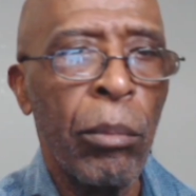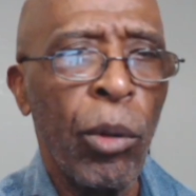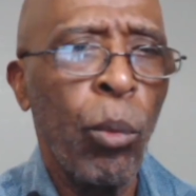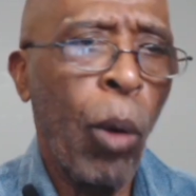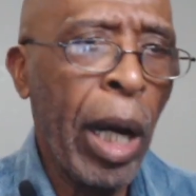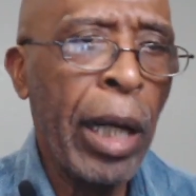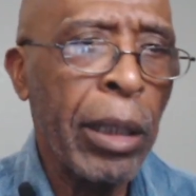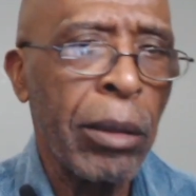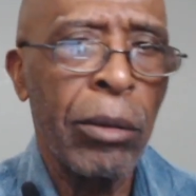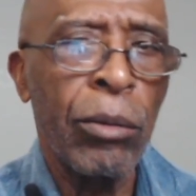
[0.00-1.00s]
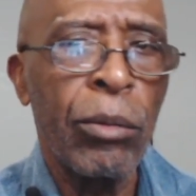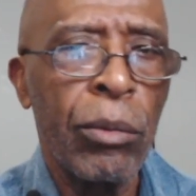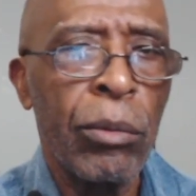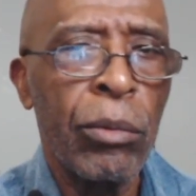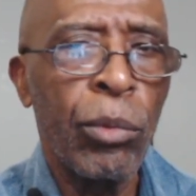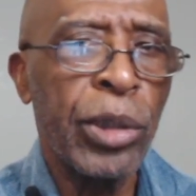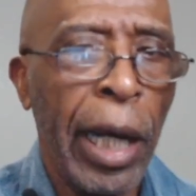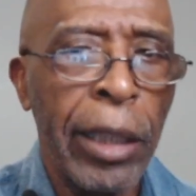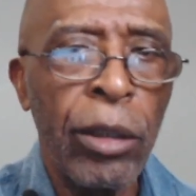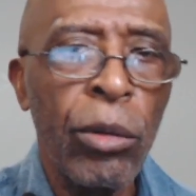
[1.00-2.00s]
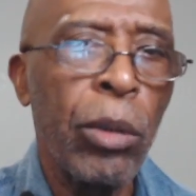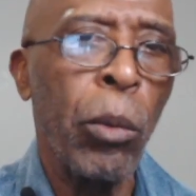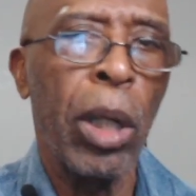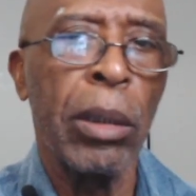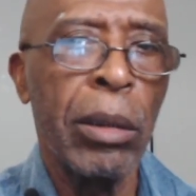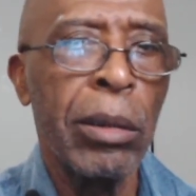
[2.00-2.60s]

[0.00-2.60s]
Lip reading: But why was I the only one